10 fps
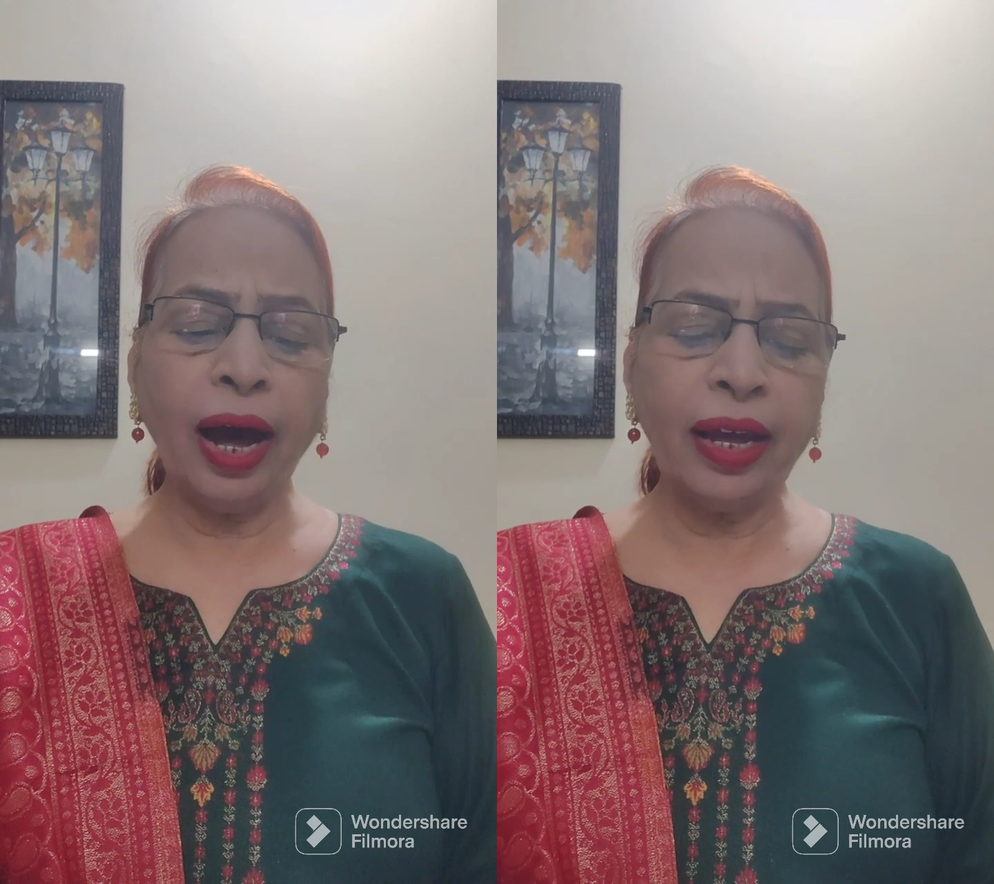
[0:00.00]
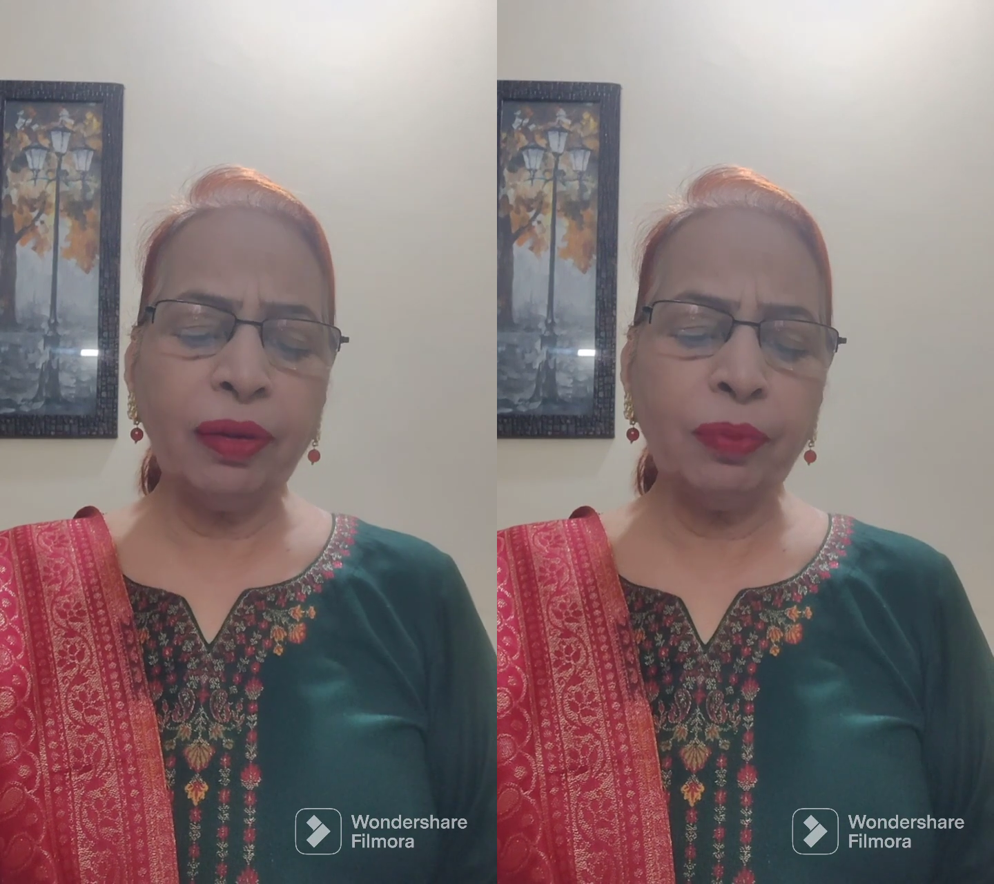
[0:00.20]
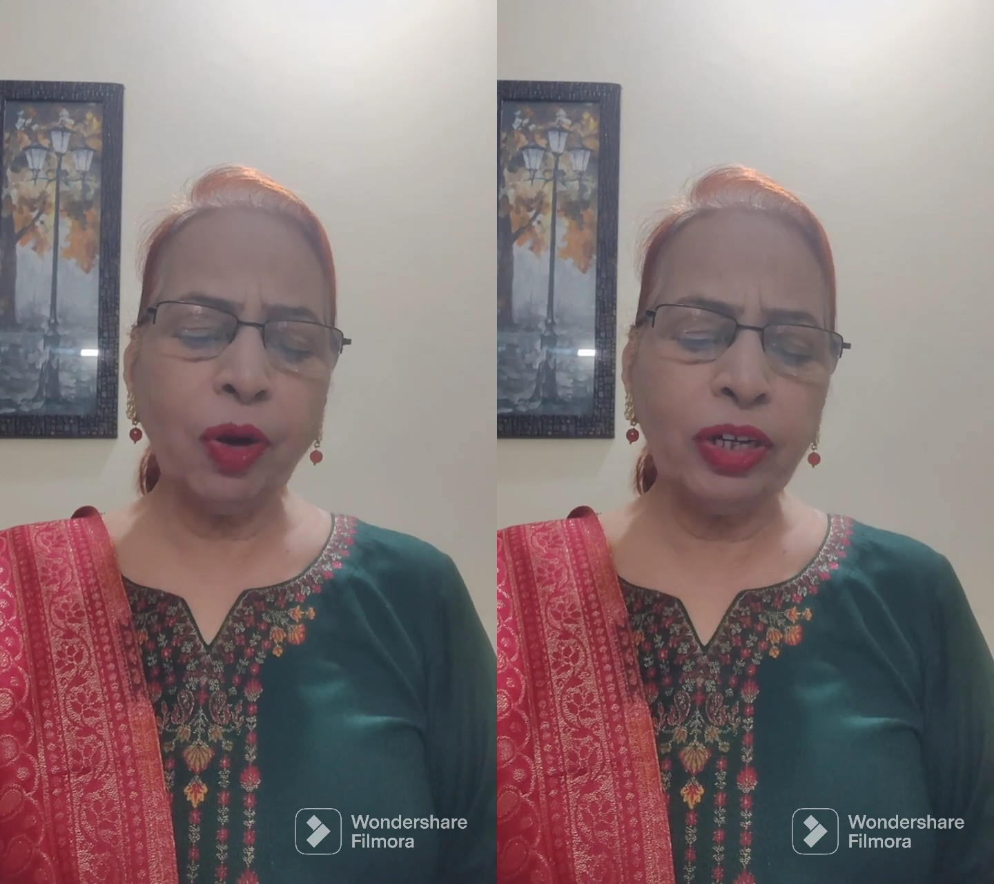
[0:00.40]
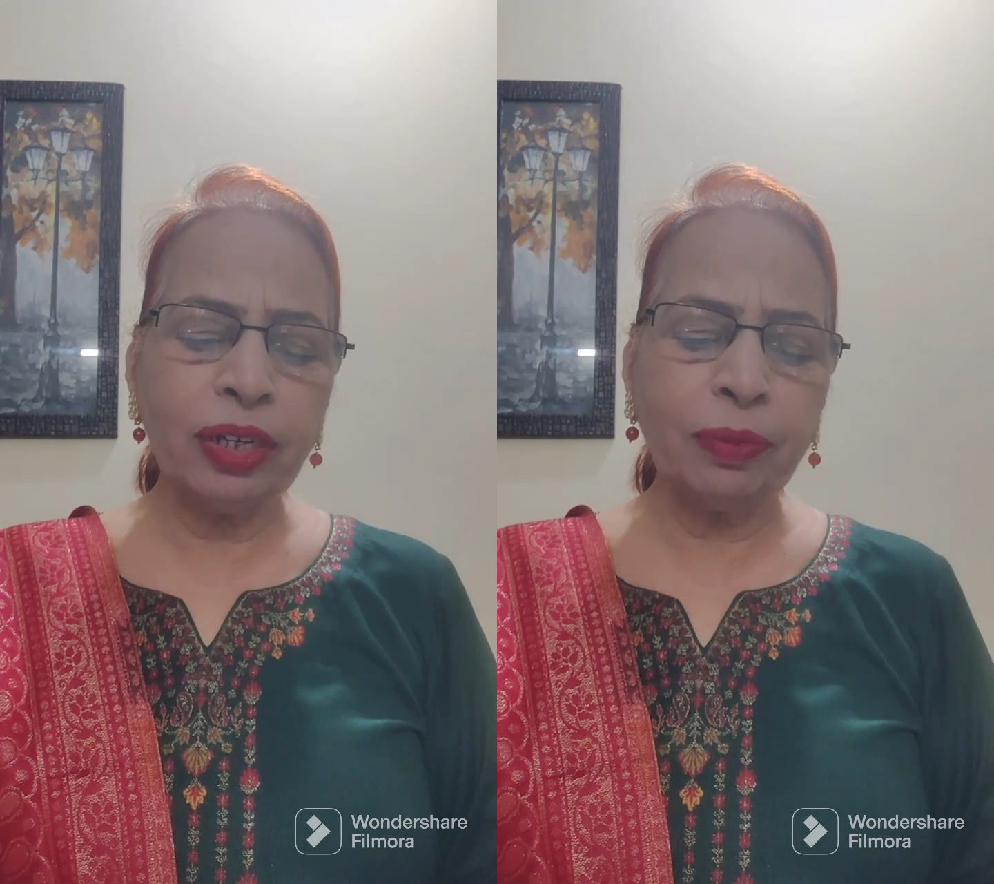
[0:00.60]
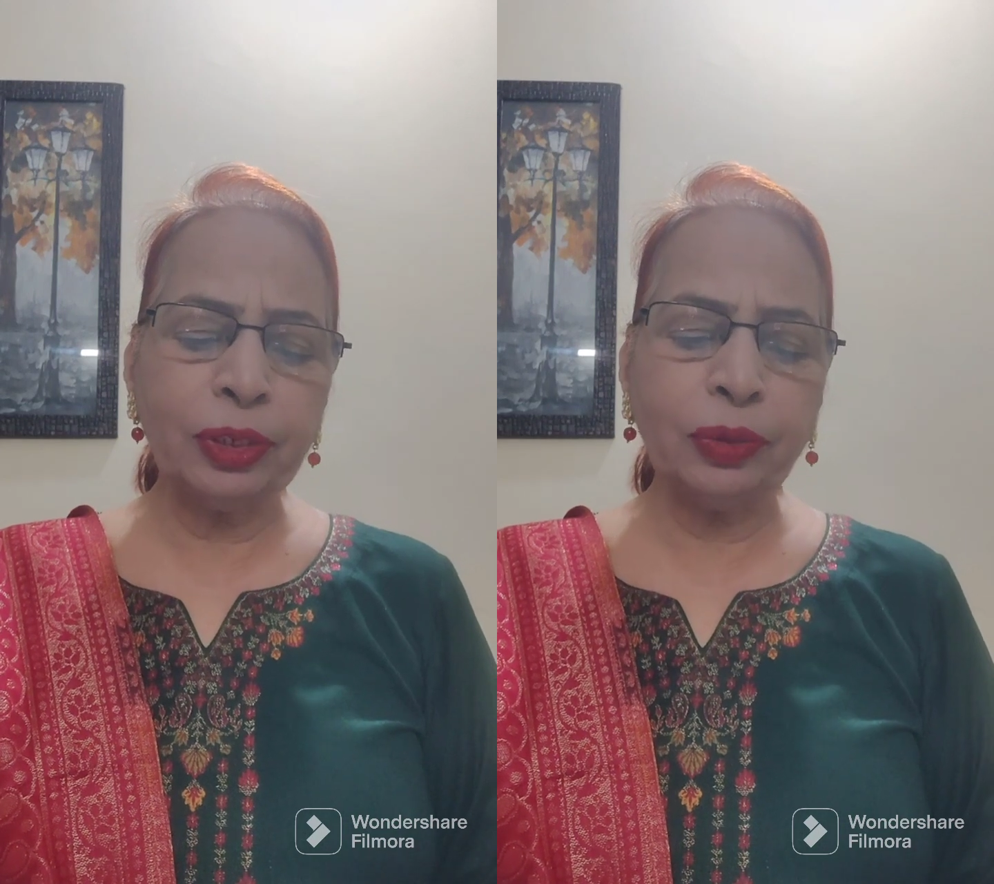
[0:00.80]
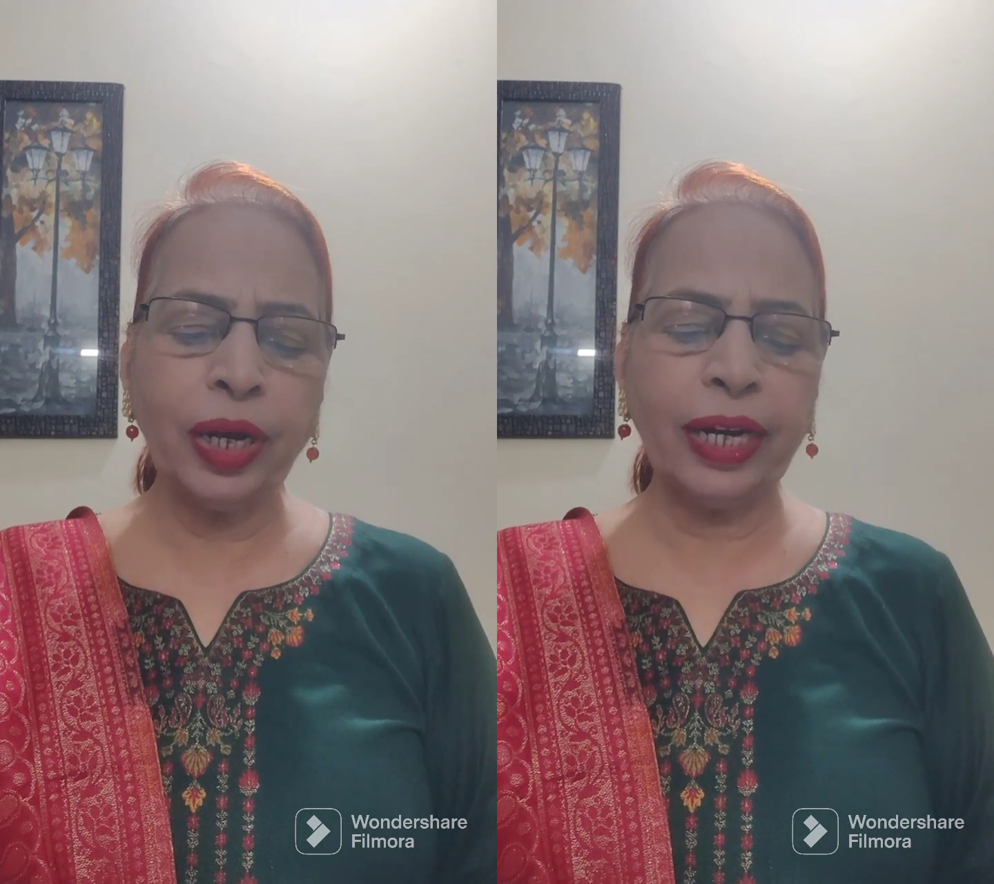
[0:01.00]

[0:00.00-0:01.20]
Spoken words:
I am not able to